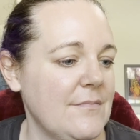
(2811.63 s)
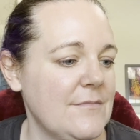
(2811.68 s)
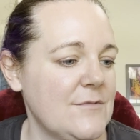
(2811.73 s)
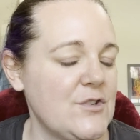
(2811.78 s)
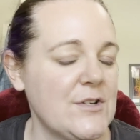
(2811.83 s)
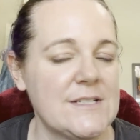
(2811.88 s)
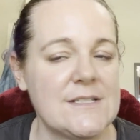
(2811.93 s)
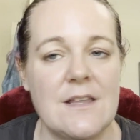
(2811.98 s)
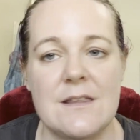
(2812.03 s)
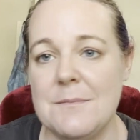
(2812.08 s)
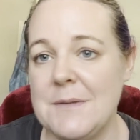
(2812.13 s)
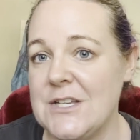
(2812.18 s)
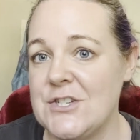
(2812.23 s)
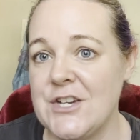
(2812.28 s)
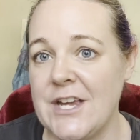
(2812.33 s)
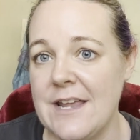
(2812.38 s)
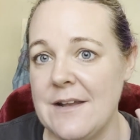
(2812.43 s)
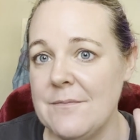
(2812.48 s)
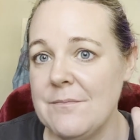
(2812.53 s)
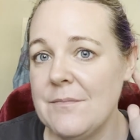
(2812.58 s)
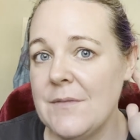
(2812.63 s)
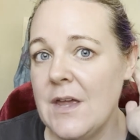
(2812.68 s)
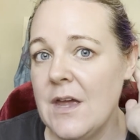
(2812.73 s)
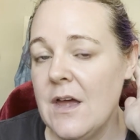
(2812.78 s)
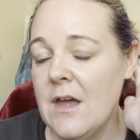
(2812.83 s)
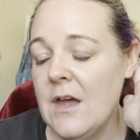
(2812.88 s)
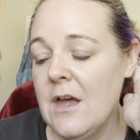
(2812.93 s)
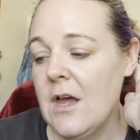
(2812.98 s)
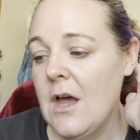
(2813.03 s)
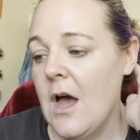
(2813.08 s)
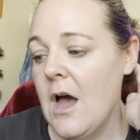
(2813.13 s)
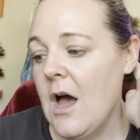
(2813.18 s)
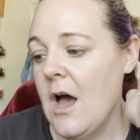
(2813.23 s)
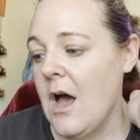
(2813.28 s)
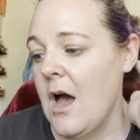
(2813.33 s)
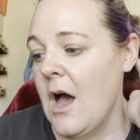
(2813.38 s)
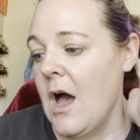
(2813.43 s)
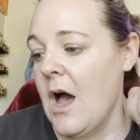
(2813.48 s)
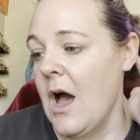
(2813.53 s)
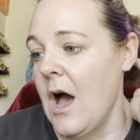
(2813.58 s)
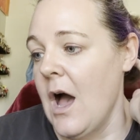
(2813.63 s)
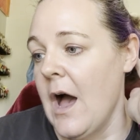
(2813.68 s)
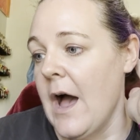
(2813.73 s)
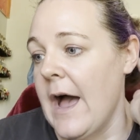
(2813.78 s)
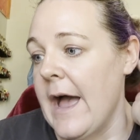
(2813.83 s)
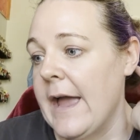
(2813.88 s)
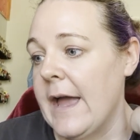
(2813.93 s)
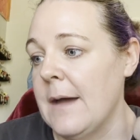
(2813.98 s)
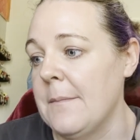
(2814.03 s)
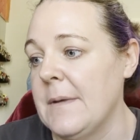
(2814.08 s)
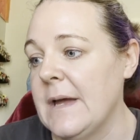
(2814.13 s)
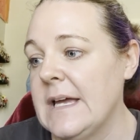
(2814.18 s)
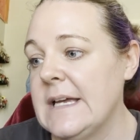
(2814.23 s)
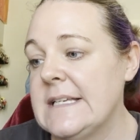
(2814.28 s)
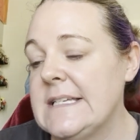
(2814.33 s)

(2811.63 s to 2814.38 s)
Drinks on the Beach again. I am